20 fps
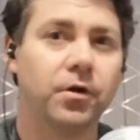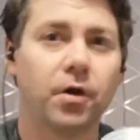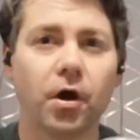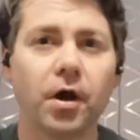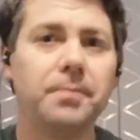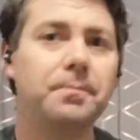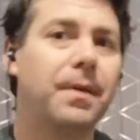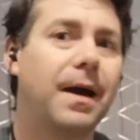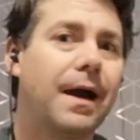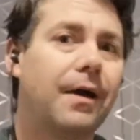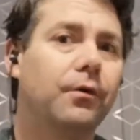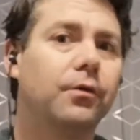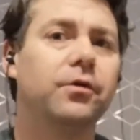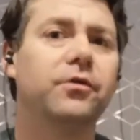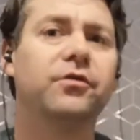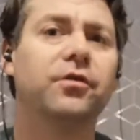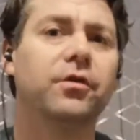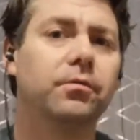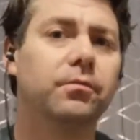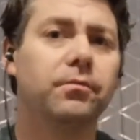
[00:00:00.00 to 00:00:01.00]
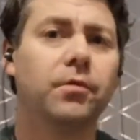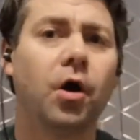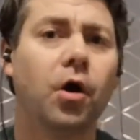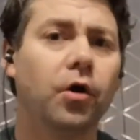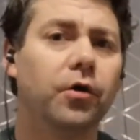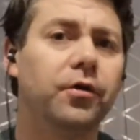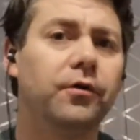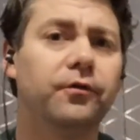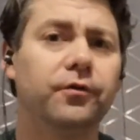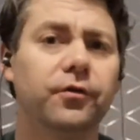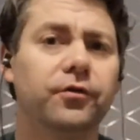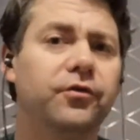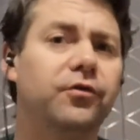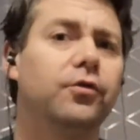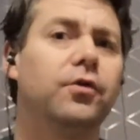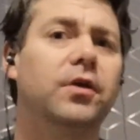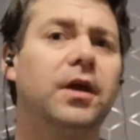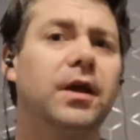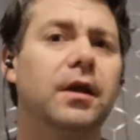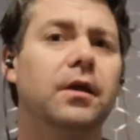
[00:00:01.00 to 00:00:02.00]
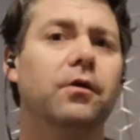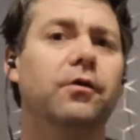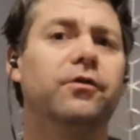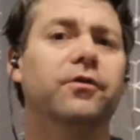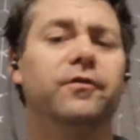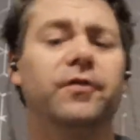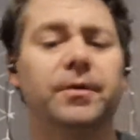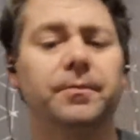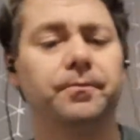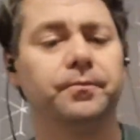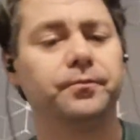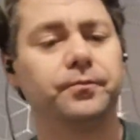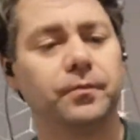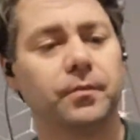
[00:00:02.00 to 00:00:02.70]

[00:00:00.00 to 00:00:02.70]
£9 odd for 2 kilos of it,